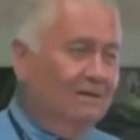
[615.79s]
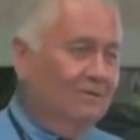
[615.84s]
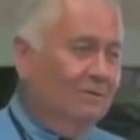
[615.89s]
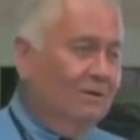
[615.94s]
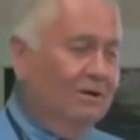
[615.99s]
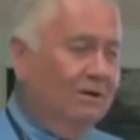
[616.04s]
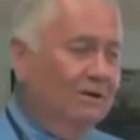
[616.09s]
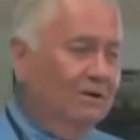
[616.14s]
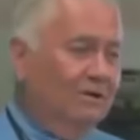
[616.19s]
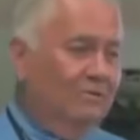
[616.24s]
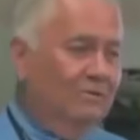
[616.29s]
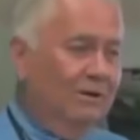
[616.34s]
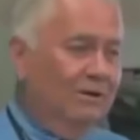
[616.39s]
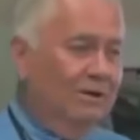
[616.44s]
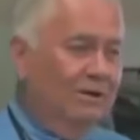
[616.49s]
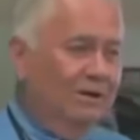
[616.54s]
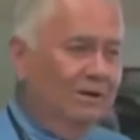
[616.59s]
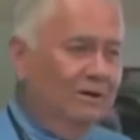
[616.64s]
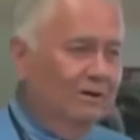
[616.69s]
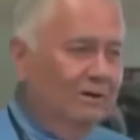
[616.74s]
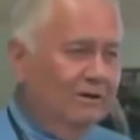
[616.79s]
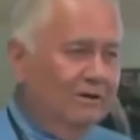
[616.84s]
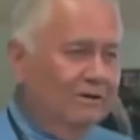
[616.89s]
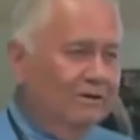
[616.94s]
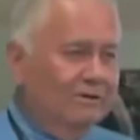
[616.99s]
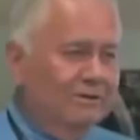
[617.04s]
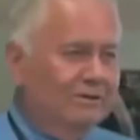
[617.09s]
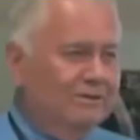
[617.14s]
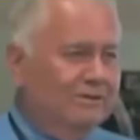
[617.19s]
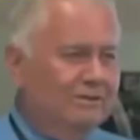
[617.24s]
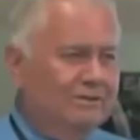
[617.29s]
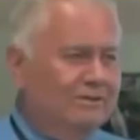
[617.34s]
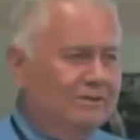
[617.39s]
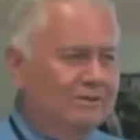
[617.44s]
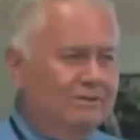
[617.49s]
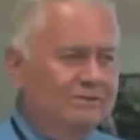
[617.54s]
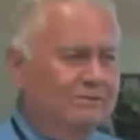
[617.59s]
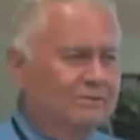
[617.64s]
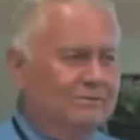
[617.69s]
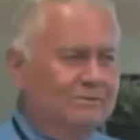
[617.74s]
Whether you are
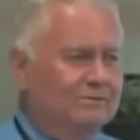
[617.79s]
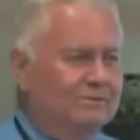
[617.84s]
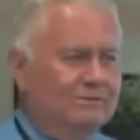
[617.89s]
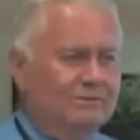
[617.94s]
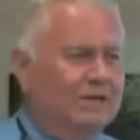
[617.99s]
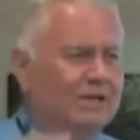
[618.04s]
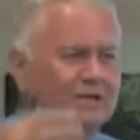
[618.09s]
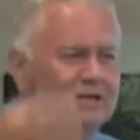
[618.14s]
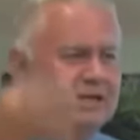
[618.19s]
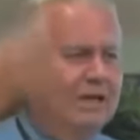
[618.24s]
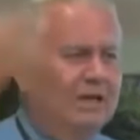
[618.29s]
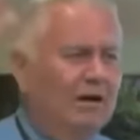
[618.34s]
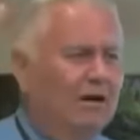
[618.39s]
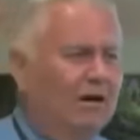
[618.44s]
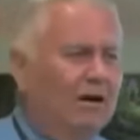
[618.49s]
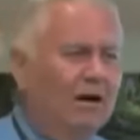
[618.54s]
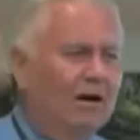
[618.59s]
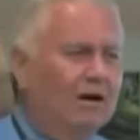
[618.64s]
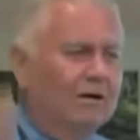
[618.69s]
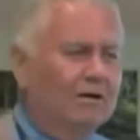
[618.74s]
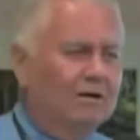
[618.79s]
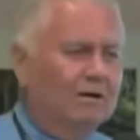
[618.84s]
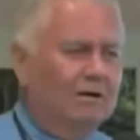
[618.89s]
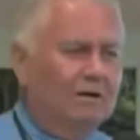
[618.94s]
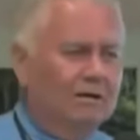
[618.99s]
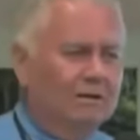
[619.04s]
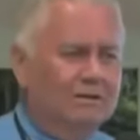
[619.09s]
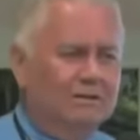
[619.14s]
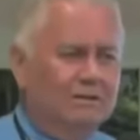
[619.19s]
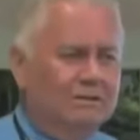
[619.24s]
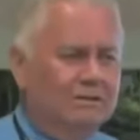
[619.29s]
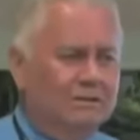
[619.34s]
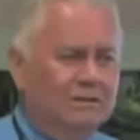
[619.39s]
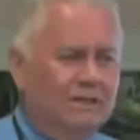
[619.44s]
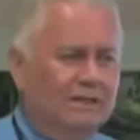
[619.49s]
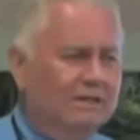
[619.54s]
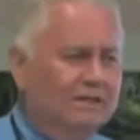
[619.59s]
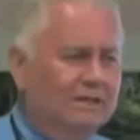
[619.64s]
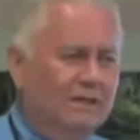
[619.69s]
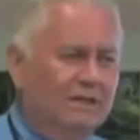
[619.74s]
teaching art or you're
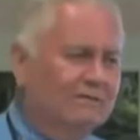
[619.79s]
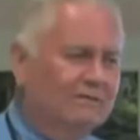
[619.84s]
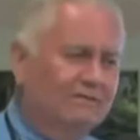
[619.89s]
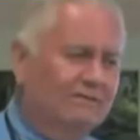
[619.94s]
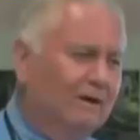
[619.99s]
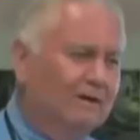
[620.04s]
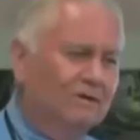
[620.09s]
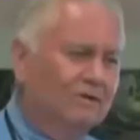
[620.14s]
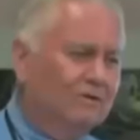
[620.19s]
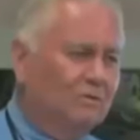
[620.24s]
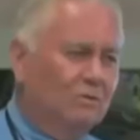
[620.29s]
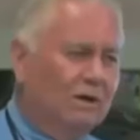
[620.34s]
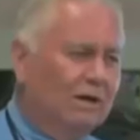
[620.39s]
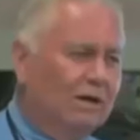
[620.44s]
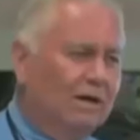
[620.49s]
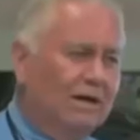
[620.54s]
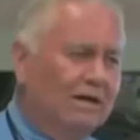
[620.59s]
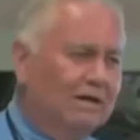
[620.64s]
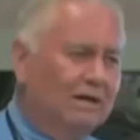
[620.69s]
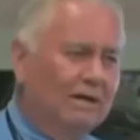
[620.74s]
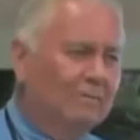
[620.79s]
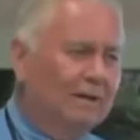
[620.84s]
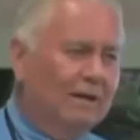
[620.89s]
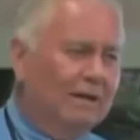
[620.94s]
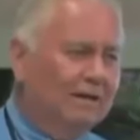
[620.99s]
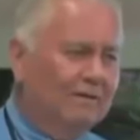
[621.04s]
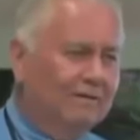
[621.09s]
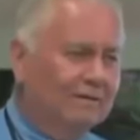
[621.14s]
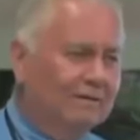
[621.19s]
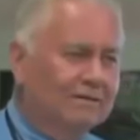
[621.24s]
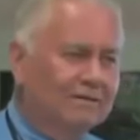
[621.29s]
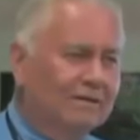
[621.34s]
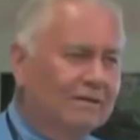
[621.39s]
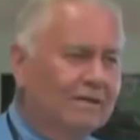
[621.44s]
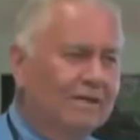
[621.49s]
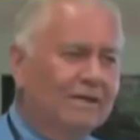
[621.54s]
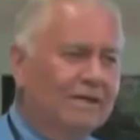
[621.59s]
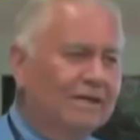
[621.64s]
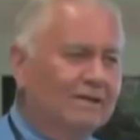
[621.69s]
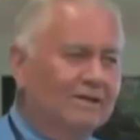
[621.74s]
teaching feng shui, it doesn't make any difference.